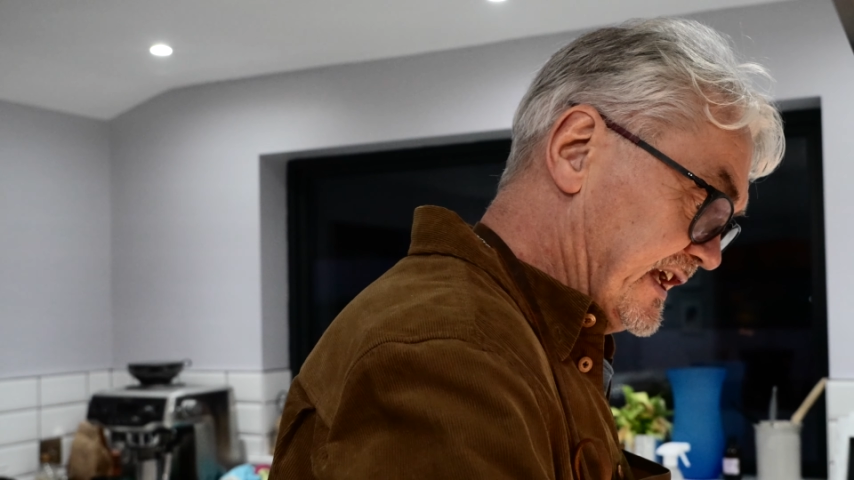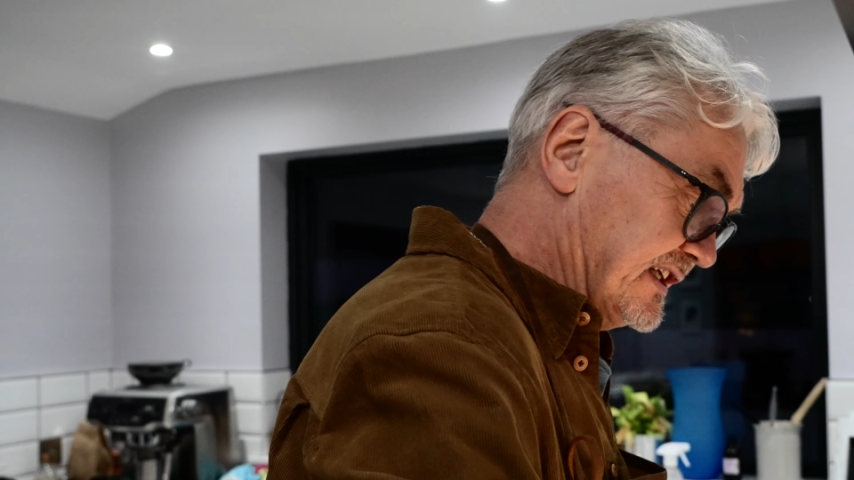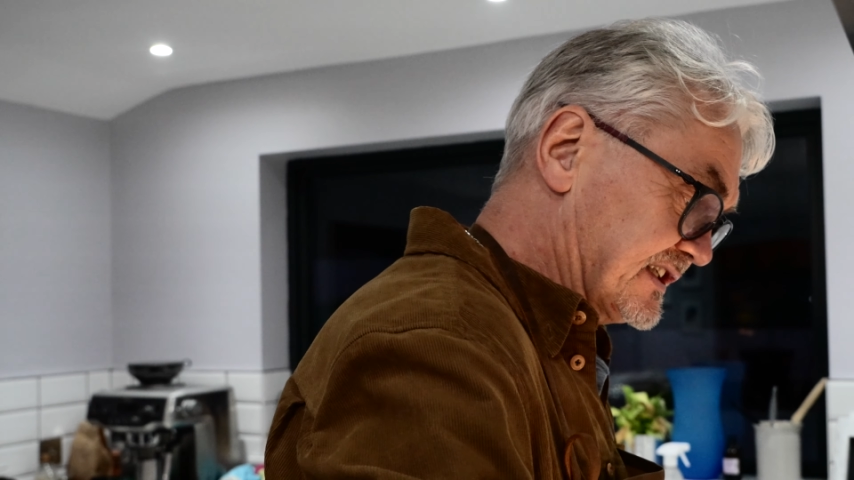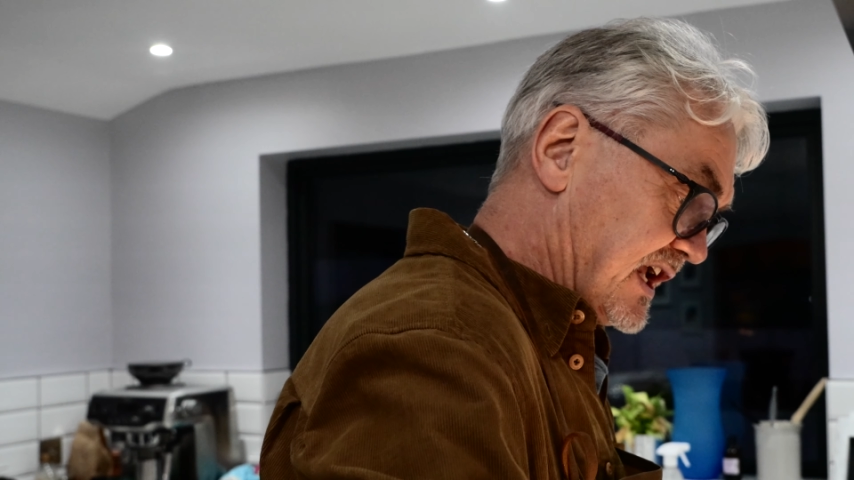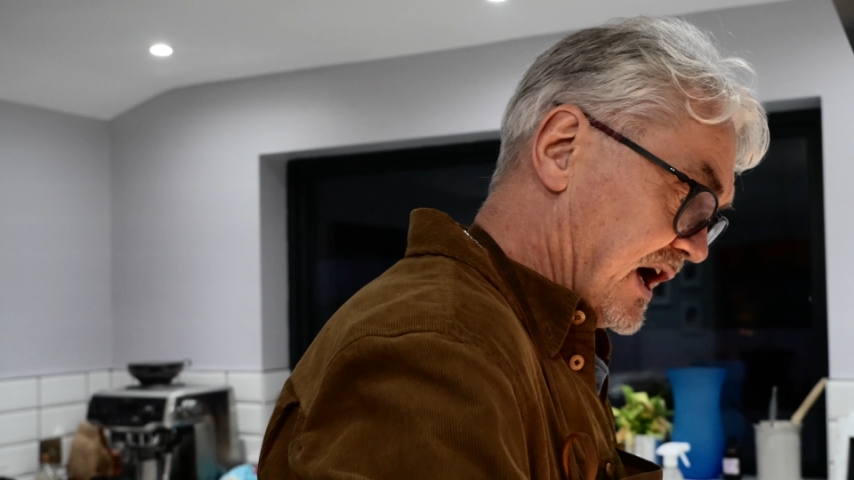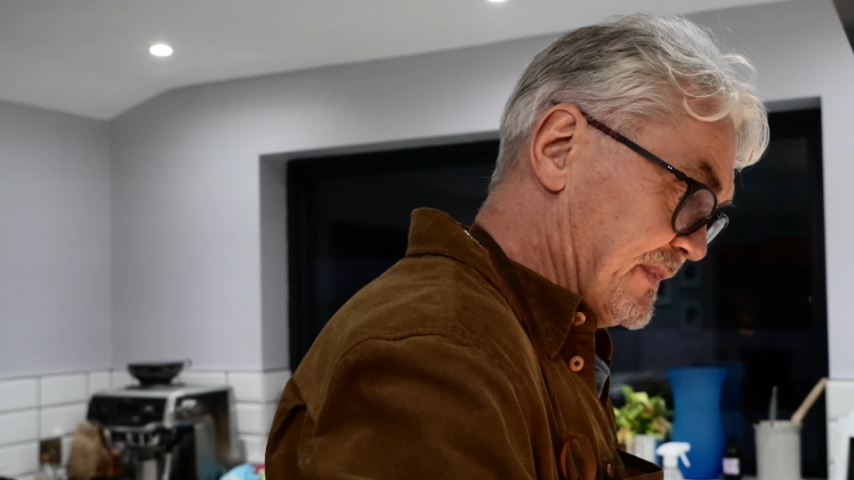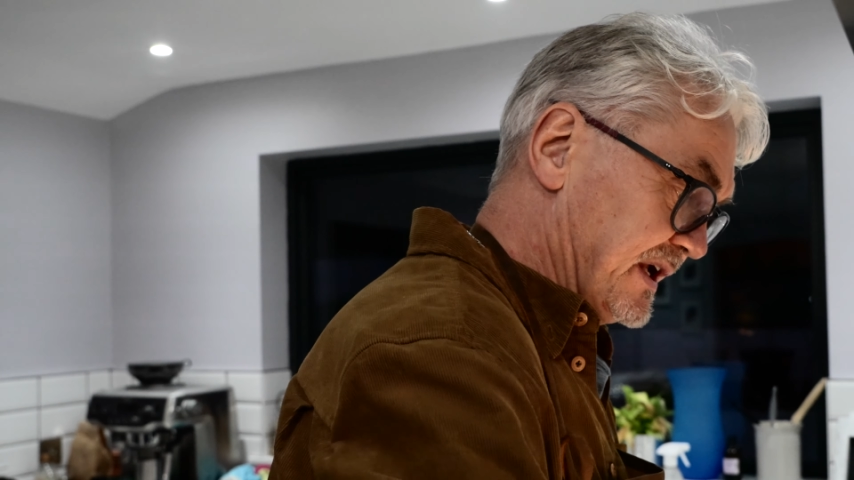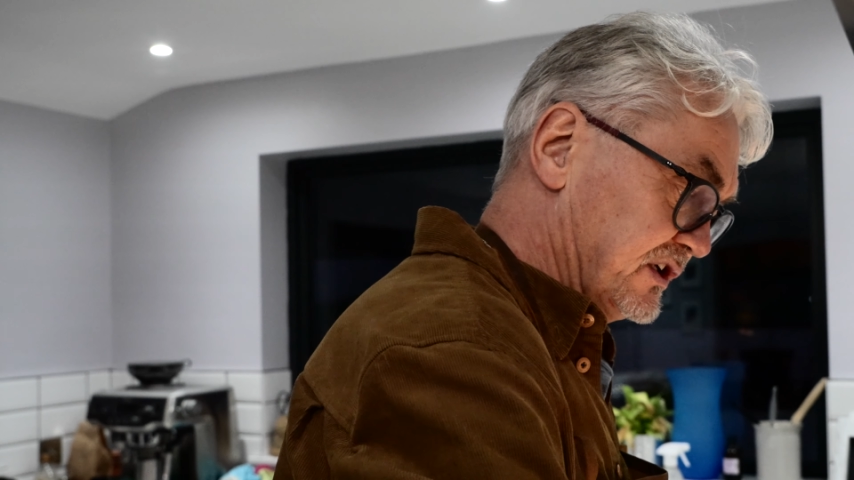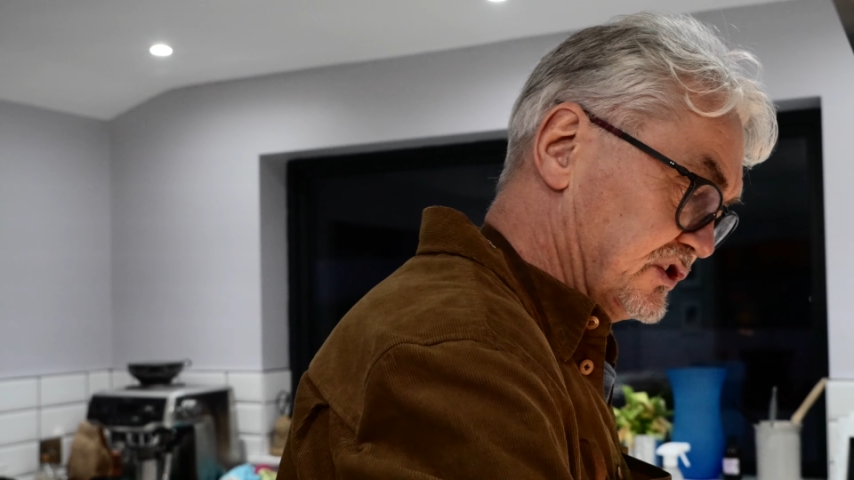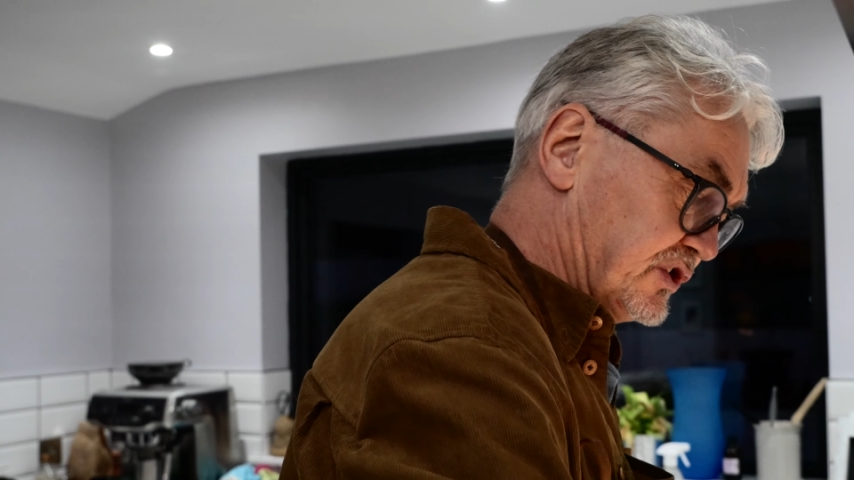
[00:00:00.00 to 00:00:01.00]
is
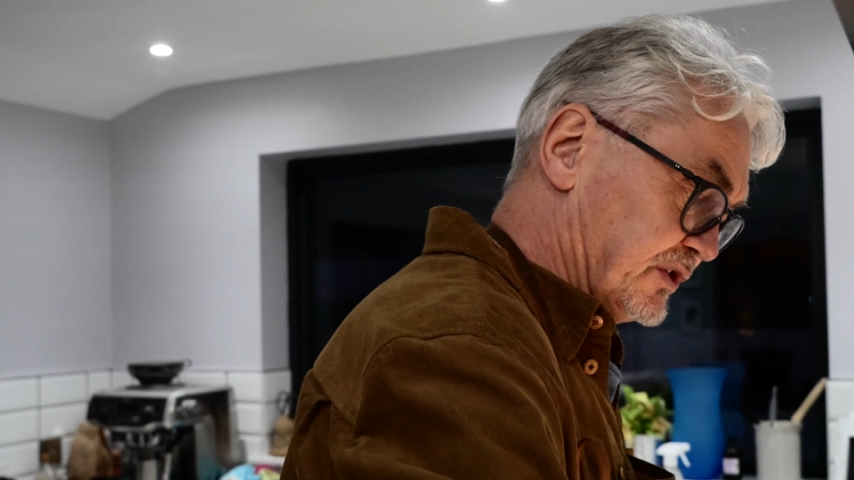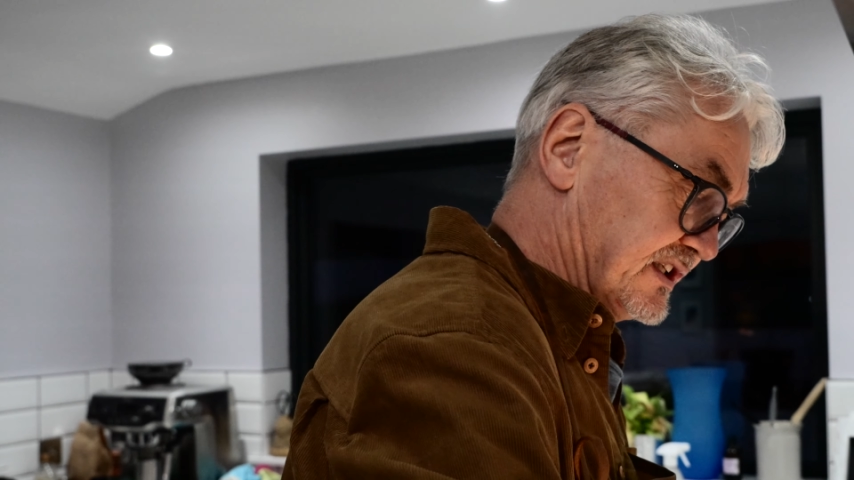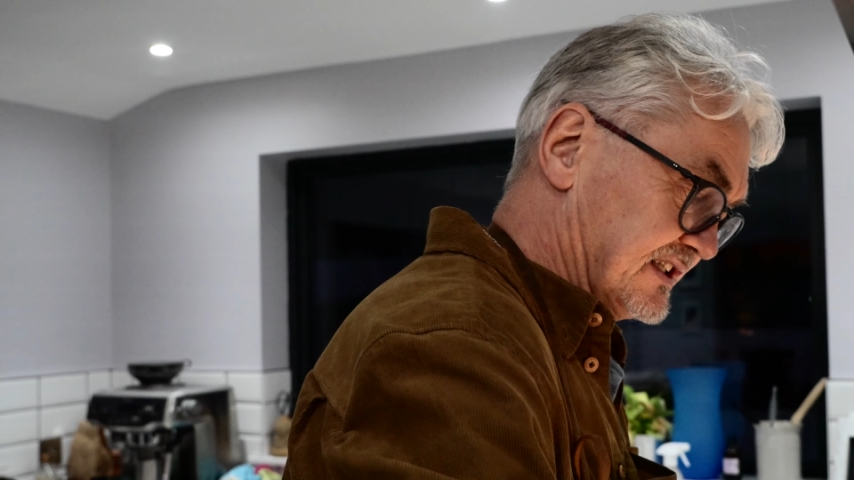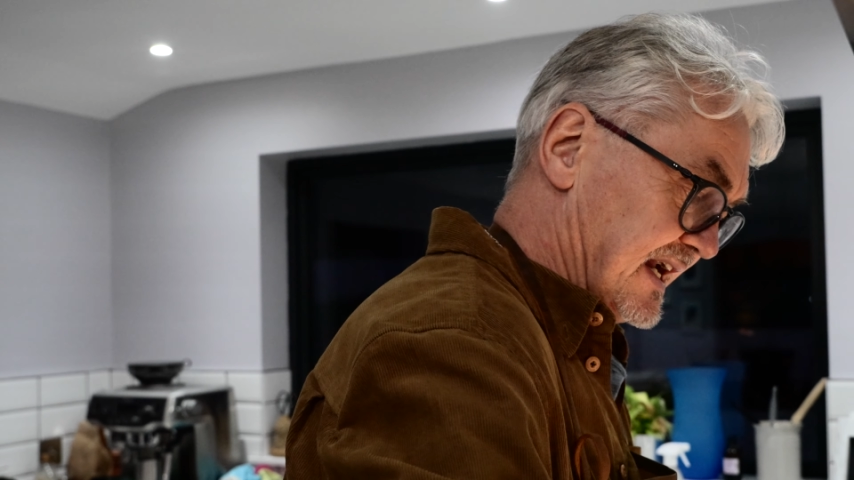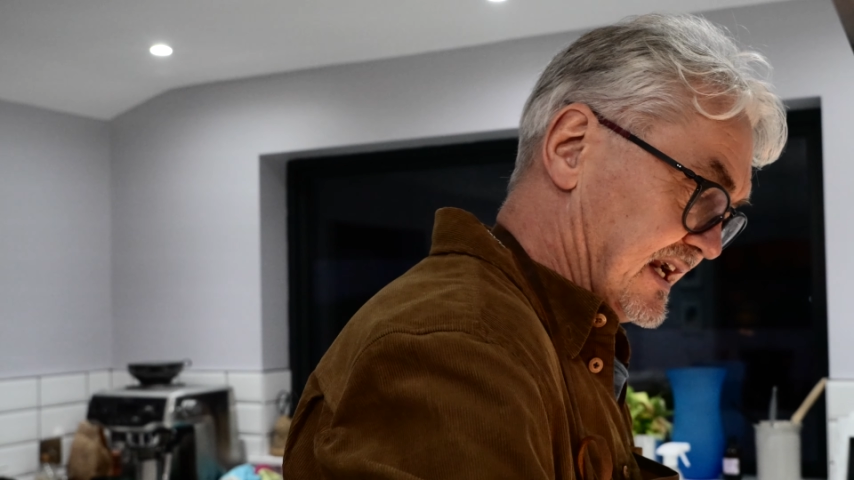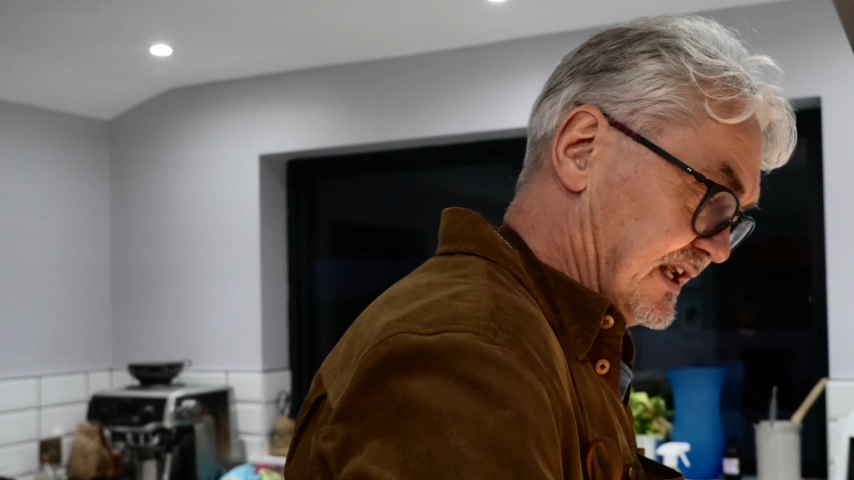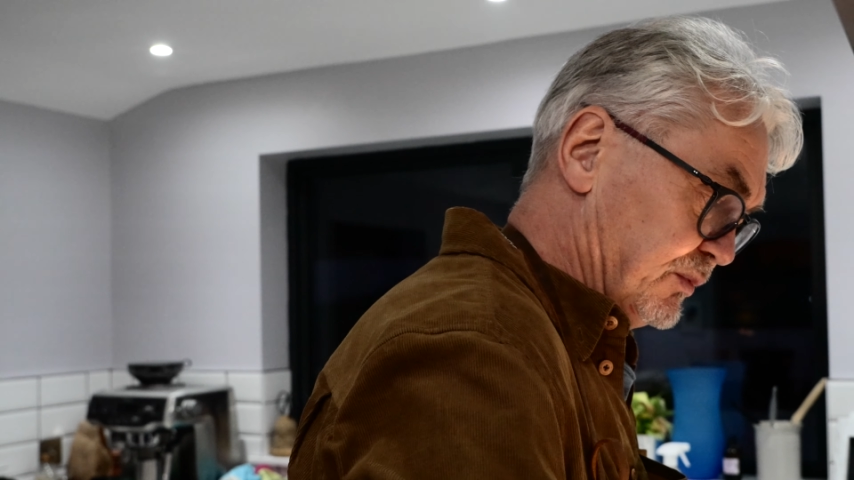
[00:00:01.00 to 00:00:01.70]
coming to exactly